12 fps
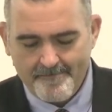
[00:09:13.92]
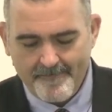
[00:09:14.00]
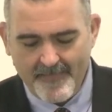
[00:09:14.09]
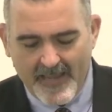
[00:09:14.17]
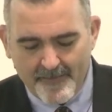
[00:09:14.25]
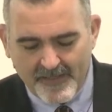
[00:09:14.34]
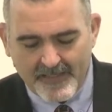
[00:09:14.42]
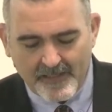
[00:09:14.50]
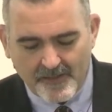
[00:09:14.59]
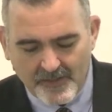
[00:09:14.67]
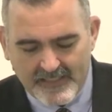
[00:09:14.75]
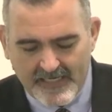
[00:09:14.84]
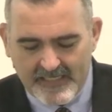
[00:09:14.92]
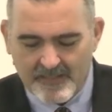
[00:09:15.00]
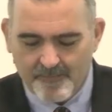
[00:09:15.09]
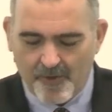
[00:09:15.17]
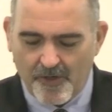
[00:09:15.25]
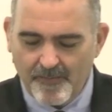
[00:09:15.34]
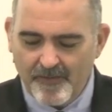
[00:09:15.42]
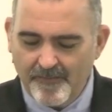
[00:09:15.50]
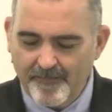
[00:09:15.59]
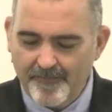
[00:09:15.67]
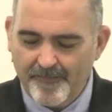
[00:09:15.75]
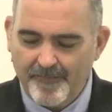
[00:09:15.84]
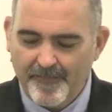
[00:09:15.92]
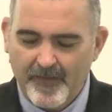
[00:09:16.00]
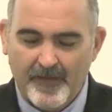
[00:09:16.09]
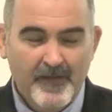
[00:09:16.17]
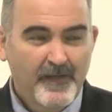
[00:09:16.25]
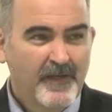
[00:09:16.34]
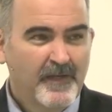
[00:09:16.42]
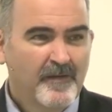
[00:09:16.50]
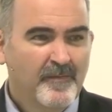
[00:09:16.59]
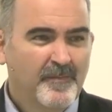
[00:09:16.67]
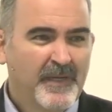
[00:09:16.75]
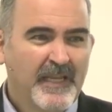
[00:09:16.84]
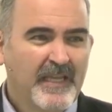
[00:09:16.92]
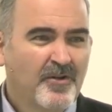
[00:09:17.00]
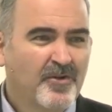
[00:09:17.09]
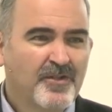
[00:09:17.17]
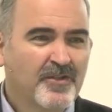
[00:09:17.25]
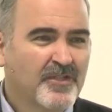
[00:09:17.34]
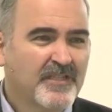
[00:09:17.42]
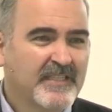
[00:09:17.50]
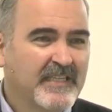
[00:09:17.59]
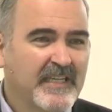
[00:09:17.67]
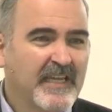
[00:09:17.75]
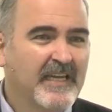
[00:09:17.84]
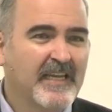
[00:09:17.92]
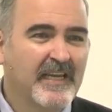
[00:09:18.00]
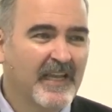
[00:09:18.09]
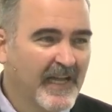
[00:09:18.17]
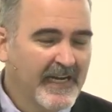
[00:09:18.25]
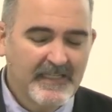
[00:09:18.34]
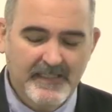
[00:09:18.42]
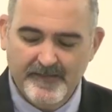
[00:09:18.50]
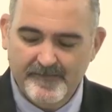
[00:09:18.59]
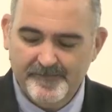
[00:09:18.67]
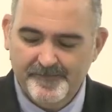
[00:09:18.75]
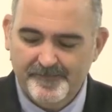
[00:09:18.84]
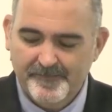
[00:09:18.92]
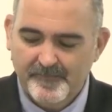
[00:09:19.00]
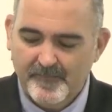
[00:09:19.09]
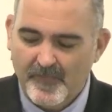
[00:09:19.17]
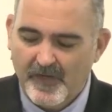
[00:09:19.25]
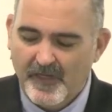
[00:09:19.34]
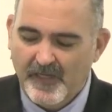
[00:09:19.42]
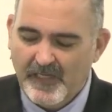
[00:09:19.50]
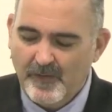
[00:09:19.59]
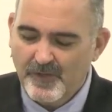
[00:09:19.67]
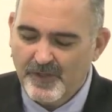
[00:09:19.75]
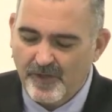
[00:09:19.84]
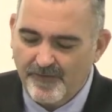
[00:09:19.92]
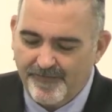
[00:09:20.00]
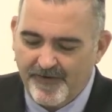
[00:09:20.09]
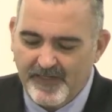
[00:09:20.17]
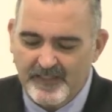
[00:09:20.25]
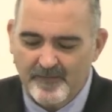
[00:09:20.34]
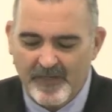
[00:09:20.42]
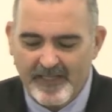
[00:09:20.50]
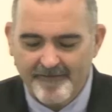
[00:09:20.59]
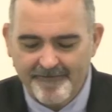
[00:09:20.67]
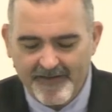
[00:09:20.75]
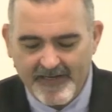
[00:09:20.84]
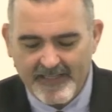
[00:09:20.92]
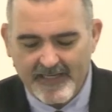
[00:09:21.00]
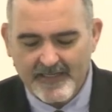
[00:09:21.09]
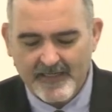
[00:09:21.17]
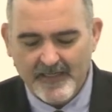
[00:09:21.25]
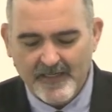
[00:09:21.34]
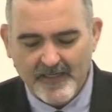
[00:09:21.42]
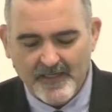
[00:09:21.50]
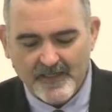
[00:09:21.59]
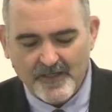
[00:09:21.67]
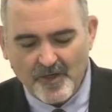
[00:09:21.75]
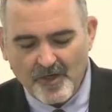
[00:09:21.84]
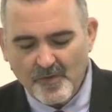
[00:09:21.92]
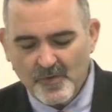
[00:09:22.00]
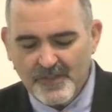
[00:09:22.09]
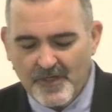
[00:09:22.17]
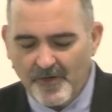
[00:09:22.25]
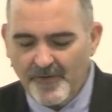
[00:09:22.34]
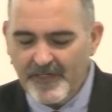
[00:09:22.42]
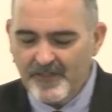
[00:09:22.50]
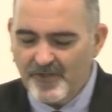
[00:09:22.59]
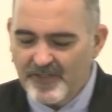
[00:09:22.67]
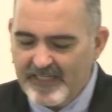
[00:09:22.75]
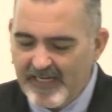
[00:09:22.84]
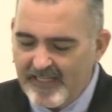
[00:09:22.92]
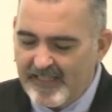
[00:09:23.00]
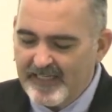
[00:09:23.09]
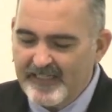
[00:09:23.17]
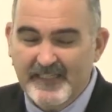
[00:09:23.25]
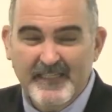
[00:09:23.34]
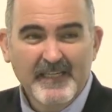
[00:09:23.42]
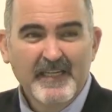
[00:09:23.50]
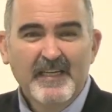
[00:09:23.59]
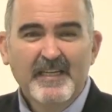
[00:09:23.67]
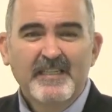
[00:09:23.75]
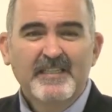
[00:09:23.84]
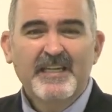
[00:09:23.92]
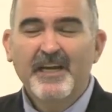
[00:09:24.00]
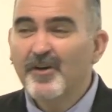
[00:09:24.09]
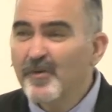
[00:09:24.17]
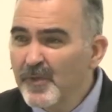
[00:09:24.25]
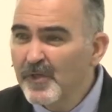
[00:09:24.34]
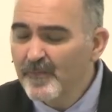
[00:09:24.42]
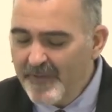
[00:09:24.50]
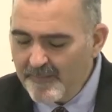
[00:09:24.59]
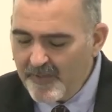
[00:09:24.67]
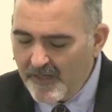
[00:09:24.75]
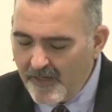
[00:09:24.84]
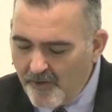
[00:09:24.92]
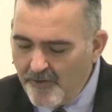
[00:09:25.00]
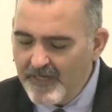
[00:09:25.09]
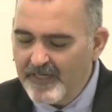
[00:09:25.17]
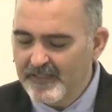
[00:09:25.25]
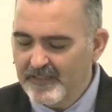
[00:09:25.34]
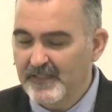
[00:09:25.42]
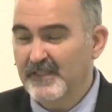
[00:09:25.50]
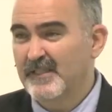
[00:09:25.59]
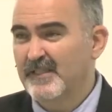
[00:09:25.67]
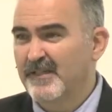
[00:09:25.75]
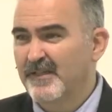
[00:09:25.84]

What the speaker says: And Habakkuk looked at his problem, but he could not see any light. He was confronted by the fact that God was going to take these terrible Babylonians.